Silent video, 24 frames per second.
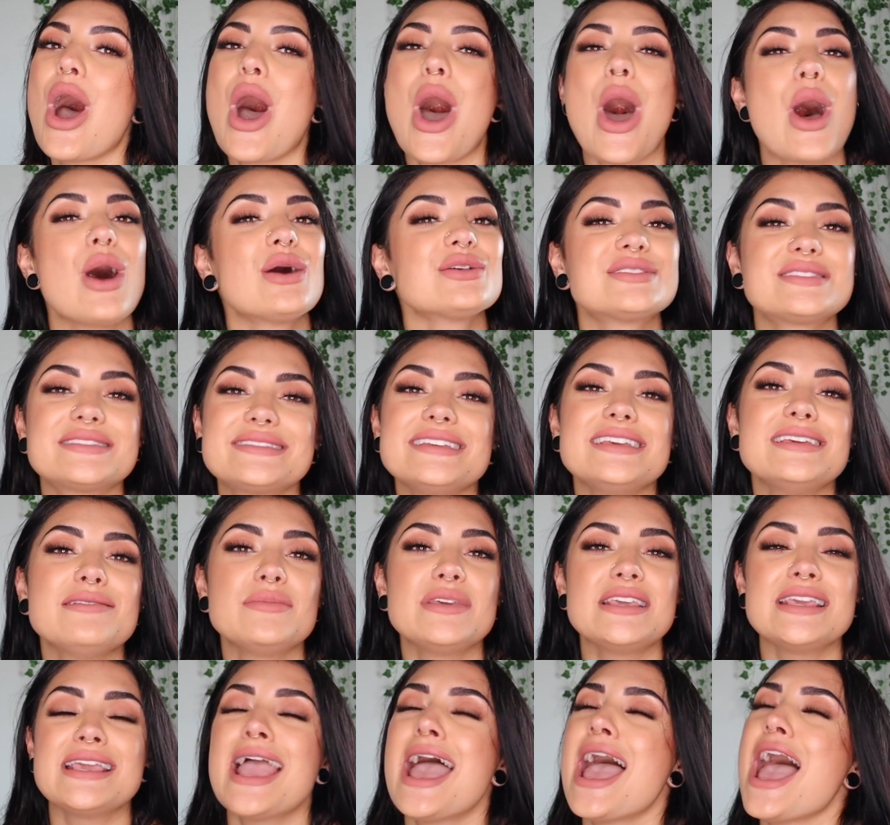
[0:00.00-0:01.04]
all
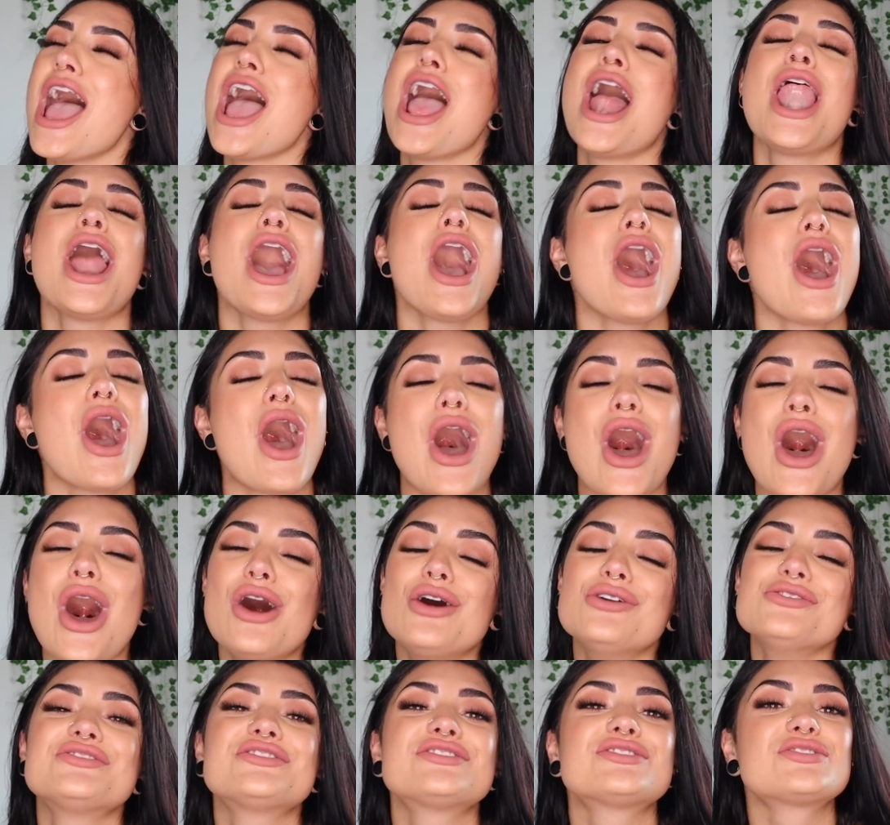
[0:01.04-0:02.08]
steamy and all
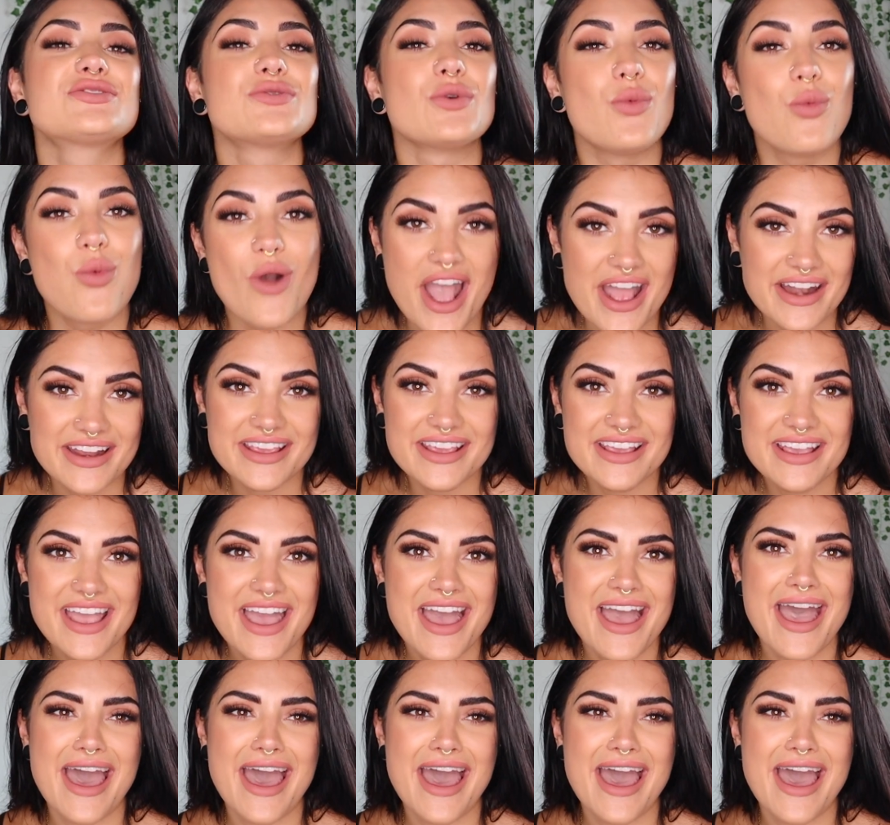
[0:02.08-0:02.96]
sweaty.